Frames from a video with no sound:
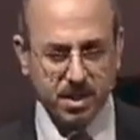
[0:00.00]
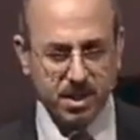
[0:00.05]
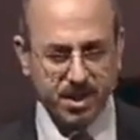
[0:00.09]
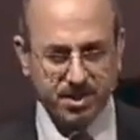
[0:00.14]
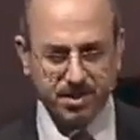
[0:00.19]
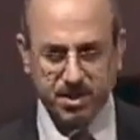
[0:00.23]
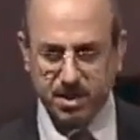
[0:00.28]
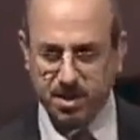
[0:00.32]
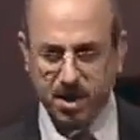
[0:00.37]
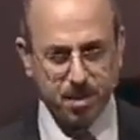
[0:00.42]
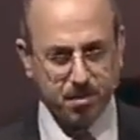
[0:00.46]
I
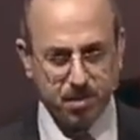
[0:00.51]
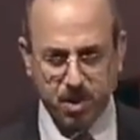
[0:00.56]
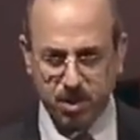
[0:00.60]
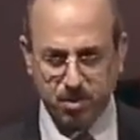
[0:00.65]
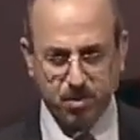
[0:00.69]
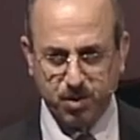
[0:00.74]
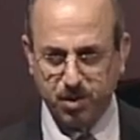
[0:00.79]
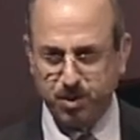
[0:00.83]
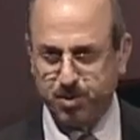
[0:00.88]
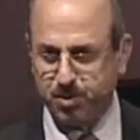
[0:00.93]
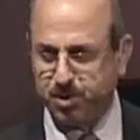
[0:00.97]
said, I'm not
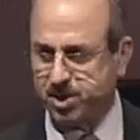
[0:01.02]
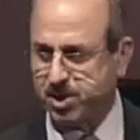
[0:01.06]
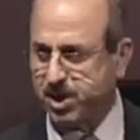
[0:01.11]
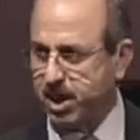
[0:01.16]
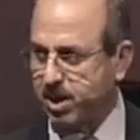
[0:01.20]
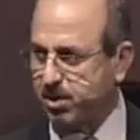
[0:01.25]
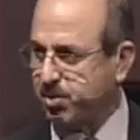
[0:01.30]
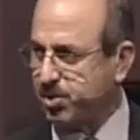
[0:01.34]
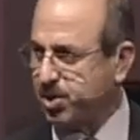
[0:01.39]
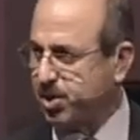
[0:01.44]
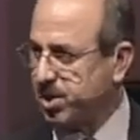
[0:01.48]
going to
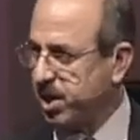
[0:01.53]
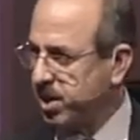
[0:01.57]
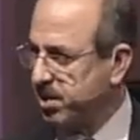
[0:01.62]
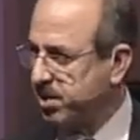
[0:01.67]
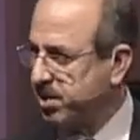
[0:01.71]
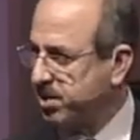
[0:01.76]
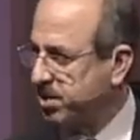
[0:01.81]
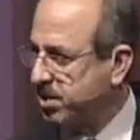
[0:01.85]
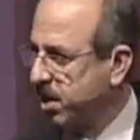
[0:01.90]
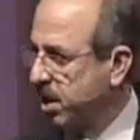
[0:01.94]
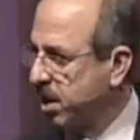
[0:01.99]
stand to share
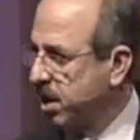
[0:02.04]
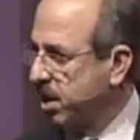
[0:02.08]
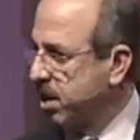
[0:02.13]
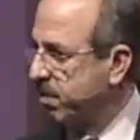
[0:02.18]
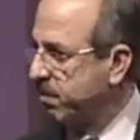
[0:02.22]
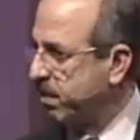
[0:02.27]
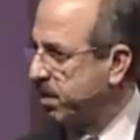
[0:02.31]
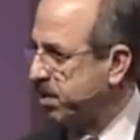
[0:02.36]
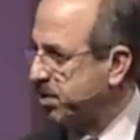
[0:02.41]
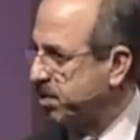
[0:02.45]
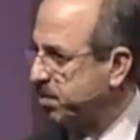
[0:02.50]
this
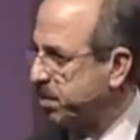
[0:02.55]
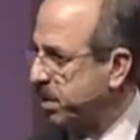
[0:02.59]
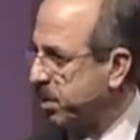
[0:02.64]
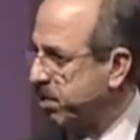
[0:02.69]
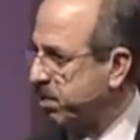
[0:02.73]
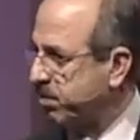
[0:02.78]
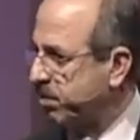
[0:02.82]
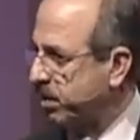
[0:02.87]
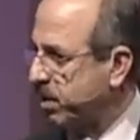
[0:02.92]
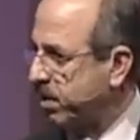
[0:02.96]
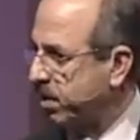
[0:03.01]
evil
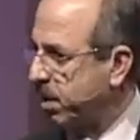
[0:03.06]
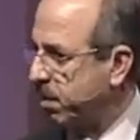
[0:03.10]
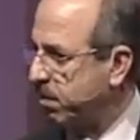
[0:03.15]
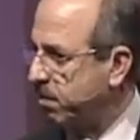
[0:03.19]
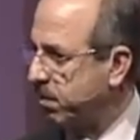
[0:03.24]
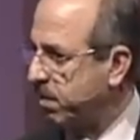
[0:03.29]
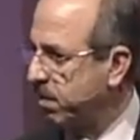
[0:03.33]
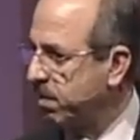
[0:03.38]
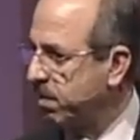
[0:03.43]
spirit with them.